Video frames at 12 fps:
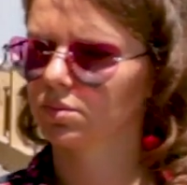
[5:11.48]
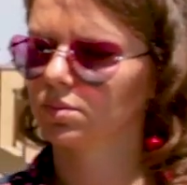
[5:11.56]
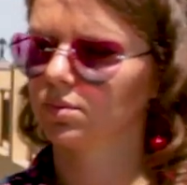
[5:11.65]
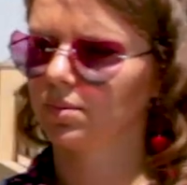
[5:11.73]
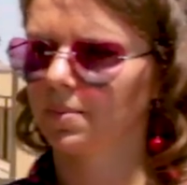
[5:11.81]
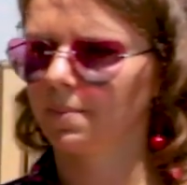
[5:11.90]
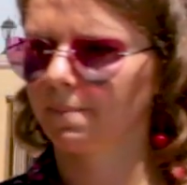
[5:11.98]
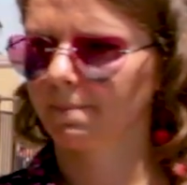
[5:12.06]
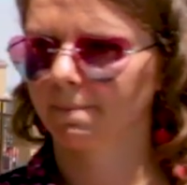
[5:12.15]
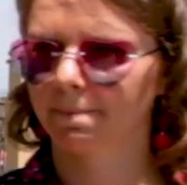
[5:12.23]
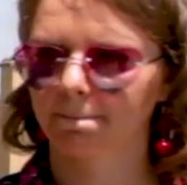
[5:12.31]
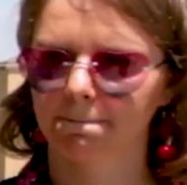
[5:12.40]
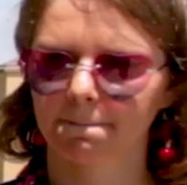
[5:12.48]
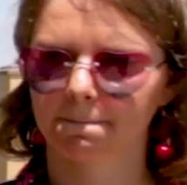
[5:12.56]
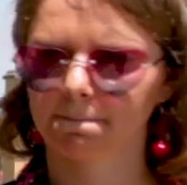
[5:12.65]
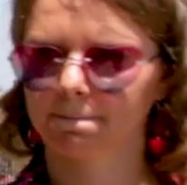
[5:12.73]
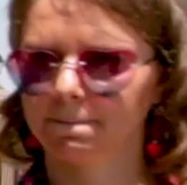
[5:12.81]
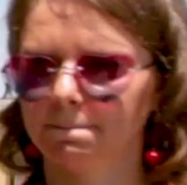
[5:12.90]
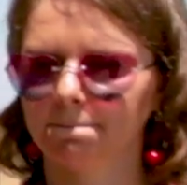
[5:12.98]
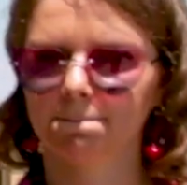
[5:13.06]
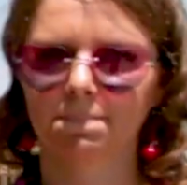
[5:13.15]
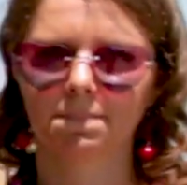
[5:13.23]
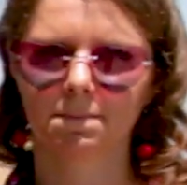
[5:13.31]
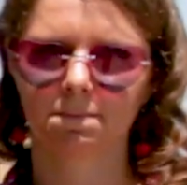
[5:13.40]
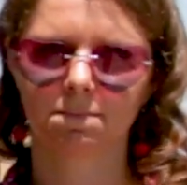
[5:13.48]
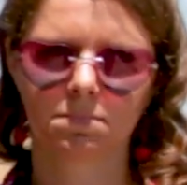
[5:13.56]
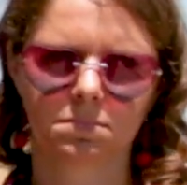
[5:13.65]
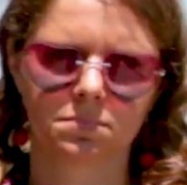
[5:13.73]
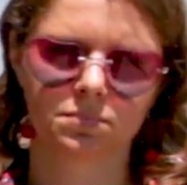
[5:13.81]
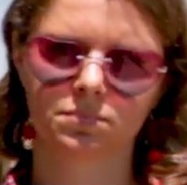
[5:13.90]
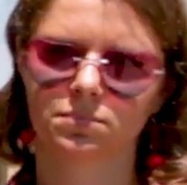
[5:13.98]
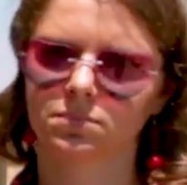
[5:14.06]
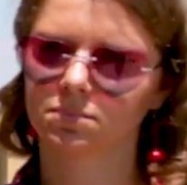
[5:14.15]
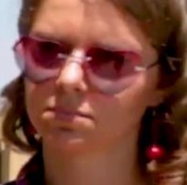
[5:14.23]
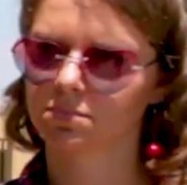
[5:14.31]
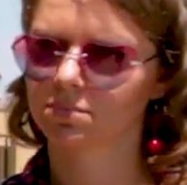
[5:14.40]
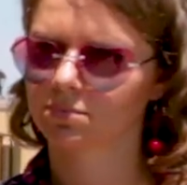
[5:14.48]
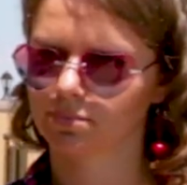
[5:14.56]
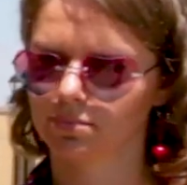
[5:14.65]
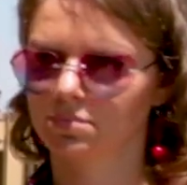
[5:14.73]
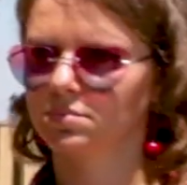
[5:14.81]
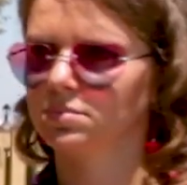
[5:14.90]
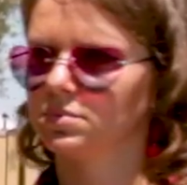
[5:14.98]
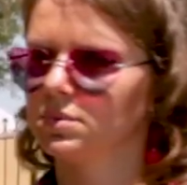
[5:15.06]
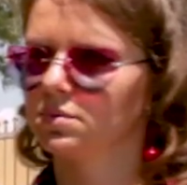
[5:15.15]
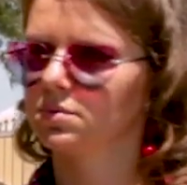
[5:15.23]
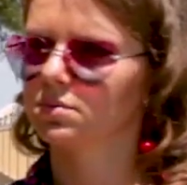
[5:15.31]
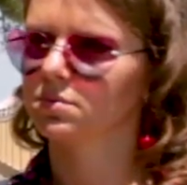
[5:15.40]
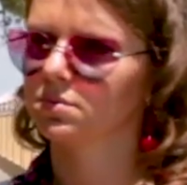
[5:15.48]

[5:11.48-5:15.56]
(not speaking)